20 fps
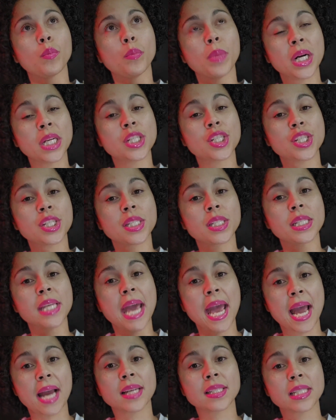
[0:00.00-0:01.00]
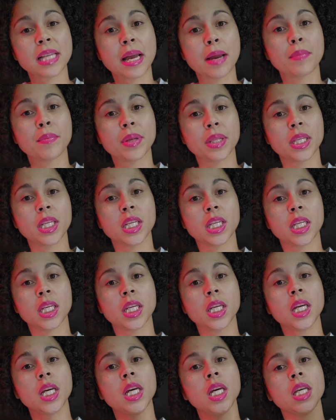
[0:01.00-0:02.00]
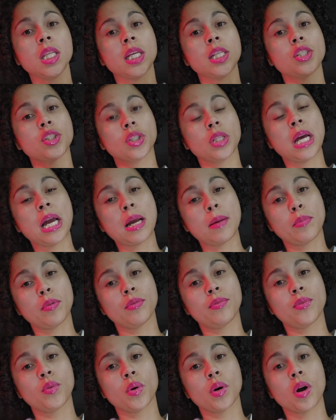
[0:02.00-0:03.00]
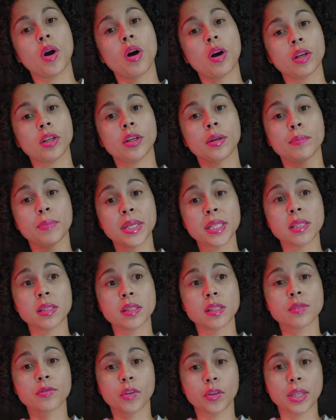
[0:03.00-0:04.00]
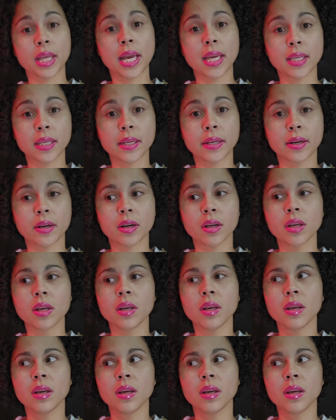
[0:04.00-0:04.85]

much tax liability that you're liable for on your business for that year.